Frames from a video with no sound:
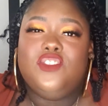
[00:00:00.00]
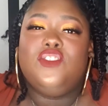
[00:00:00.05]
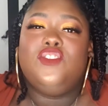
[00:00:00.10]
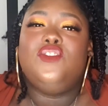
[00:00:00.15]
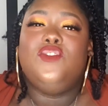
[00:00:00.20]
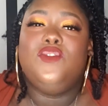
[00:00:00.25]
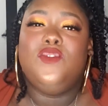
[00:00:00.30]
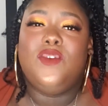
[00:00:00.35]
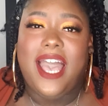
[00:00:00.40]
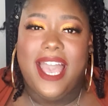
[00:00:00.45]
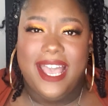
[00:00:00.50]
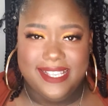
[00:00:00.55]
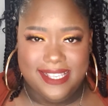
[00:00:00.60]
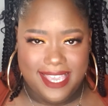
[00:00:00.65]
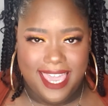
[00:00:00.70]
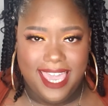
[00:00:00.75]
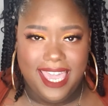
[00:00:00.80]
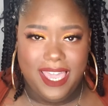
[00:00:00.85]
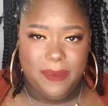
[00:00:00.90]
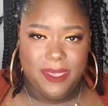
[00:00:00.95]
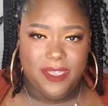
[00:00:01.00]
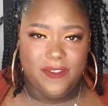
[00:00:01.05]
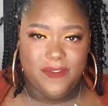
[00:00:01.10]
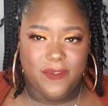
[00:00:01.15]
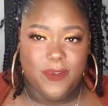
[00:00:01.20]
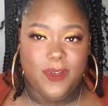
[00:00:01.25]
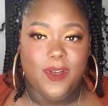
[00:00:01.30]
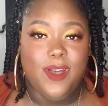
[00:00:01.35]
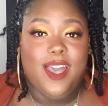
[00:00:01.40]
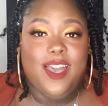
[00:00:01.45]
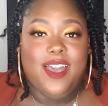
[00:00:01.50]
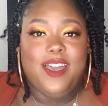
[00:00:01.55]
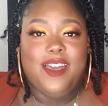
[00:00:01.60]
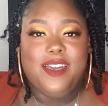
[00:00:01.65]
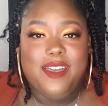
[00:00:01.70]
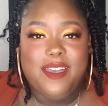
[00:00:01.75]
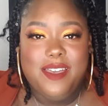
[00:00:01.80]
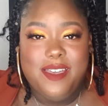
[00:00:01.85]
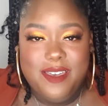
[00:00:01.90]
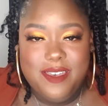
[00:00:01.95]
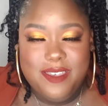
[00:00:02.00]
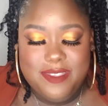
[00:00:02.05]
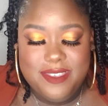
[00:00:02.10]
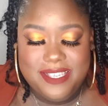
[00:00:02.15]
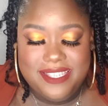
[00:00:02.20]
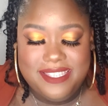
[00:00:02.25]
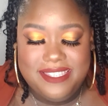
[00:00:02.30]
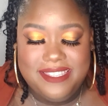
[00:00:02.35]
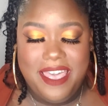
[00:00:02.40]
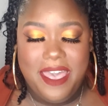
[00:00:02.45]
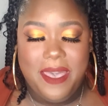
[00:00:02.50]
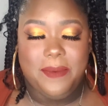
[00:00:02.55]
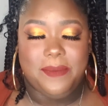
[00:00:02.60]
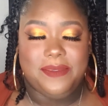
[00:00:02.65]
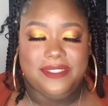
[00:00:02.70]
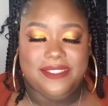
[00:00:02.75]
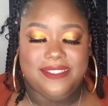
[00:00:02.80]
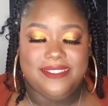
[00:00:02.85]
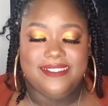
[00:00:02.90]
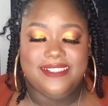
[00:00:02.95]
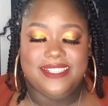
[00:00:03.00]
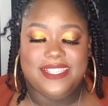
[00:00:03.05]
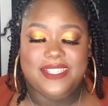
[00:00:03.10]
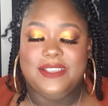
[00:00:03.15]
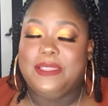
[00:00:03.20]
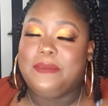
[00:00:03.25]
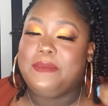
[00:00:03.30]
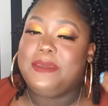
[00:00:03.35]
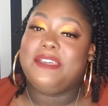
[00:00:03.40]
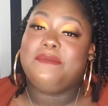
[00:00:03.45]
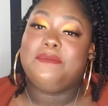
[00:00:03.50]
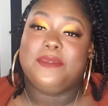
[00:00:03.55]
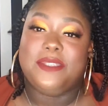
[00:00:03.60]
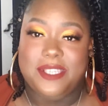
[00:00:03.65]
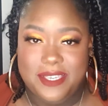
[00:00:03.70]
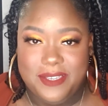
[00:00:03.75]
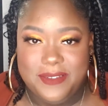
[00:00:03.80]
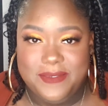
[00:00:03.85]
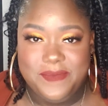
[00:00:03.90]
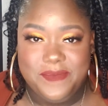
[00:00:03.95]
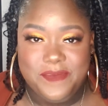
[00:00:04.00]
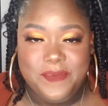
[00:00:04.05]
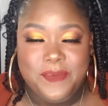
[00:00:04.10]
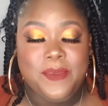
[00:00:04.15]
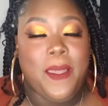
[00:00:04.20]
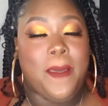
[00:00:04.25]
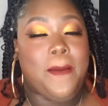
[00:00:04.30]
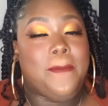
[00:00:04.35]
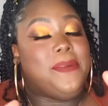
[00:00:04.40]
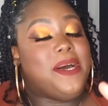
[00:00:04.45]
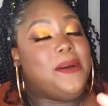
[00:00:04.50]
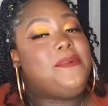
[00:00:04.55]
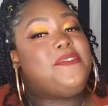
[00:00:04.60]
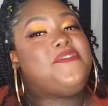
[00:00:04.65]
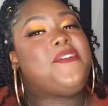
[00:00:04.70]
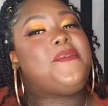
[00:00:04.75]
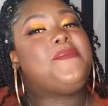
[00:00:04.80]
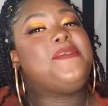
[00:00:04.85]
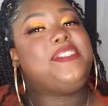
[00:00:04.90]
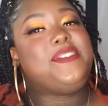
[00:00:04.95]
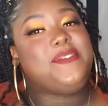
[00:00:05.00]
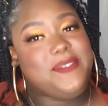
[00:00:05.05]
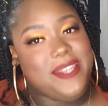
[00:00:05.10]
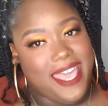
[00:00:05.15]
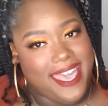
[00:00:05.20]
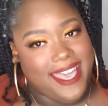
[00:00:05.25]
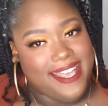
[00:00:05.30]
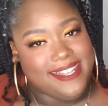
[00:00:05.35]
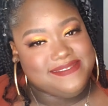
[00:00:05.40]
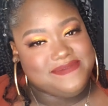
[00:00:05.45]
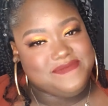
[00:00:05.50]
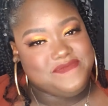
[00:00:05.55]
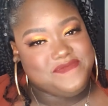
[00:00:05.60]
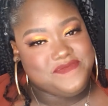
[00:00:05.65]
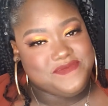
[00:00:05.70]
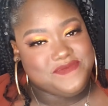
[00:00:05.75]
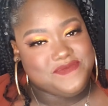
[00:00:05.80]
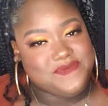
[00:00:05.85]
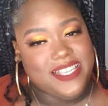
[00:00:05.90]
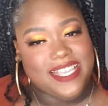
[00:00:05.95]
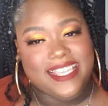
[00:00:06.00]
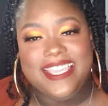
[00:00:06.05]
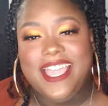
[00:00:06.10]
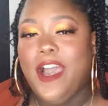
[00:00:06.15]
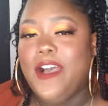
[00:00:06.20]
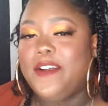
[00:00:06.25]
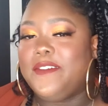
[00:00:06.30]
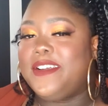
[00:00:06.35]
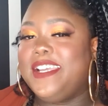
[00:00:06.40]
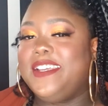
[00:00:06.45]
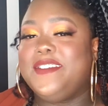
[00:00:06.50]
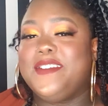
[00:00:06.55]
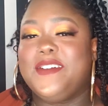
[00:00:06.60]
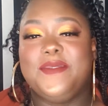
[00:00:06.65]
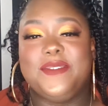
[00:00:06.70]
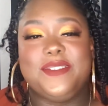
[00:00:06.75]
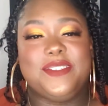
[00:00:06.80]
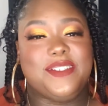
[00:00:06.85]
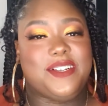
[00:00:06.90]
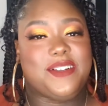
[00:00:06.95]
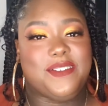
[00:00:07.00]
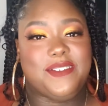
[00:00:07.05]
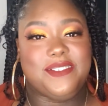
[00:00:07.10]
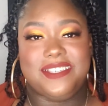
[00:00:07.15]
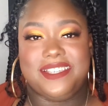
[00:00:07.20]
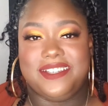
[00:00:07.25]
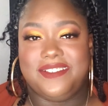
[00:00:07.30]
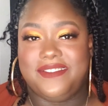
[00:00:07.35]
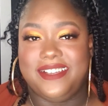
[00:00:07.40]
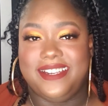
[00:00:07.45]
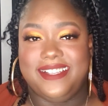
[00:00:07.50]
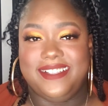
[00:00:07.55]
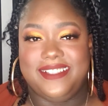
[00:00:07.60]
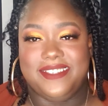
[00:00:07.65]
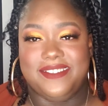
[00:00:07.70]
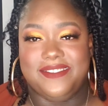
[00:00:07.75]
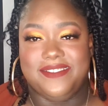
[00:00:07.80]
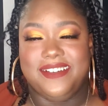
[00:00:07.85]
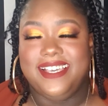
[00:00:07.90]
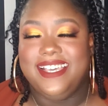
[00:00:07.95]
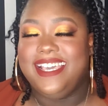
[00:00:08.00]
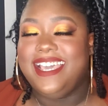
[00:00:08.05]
You guys came here for the steps, so let me give them to you. But before we do that, y'all already know what your girl's getting ready to do.